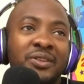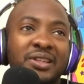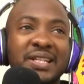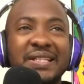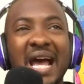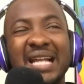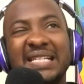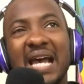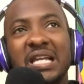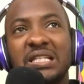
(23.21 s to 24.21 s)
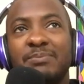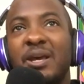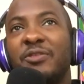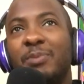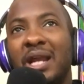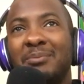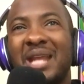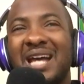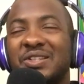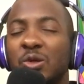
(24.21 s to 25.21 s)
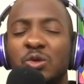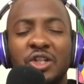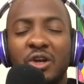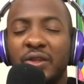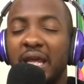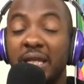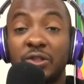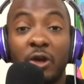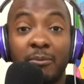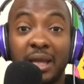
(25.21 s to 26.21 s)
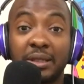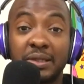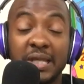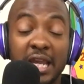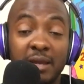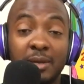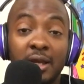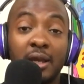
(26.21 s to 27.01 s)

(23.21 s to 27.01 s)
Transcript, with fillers: They signed Tye Smith, but I'm not so sure that he's going to make the team.